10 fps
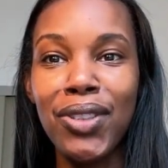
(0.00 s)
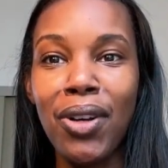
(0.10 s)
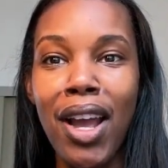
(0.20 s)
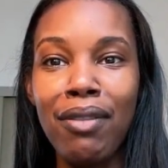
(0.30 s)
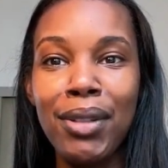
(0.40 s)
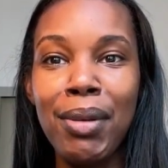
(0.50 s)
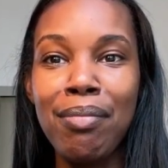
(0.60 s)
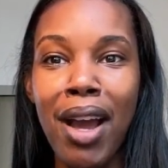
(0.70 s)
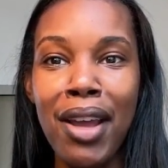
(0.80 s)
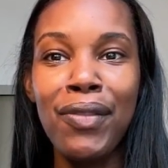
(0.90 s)
So I have to be
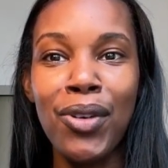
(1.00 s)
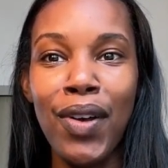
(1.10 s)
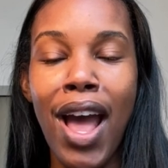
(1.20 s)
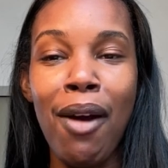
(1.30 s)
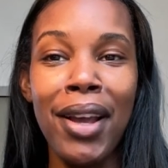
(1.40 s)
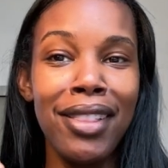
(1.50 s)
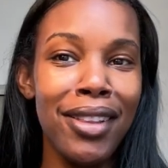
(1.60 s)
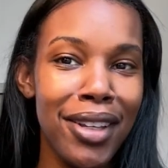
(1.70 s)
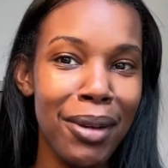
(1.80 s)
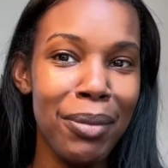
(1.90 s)
mindful of how I
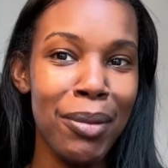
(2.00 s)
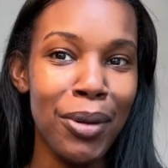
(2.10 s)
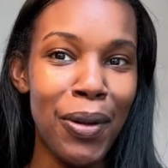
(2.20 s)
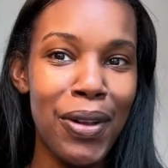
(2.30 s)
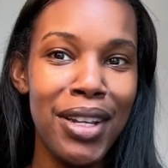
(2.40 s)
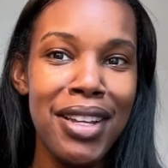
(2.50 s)
look at people